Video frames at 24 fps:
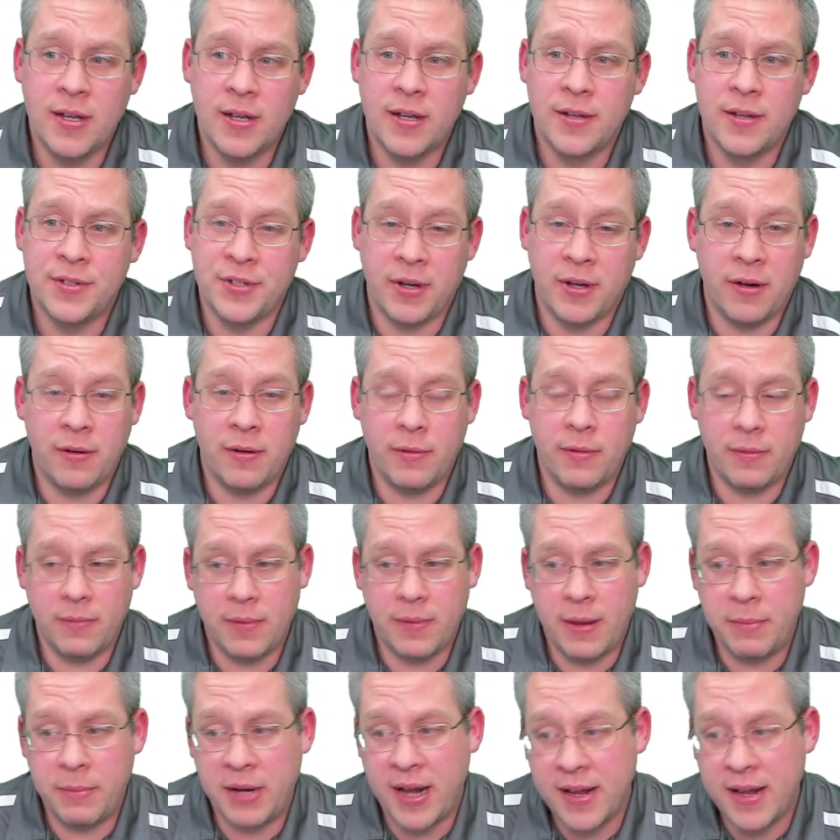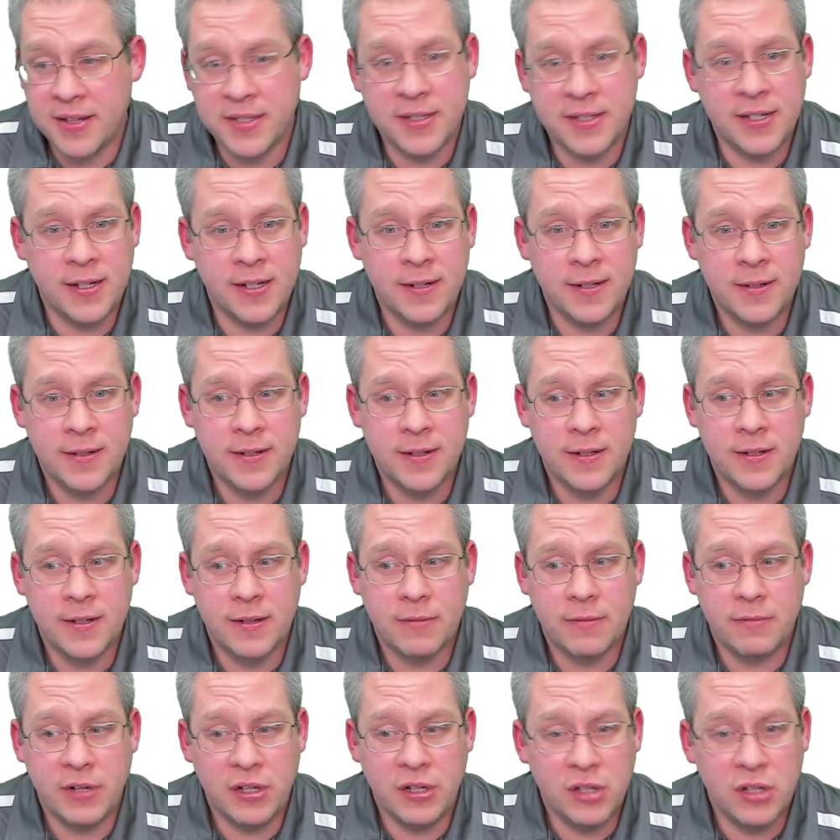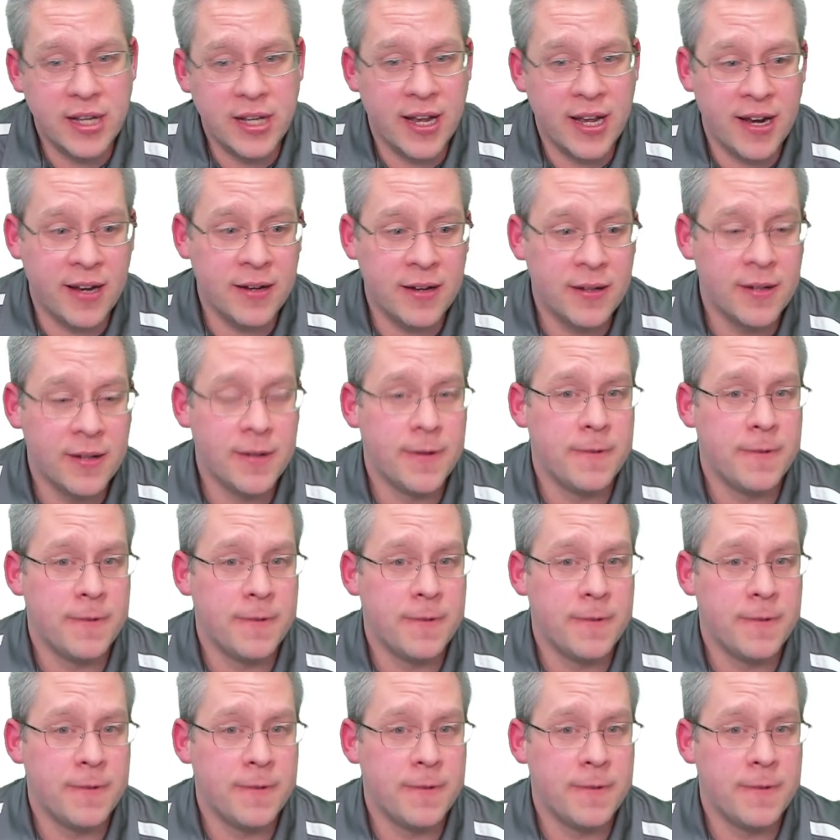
So, I mean, honestly, when you look at it,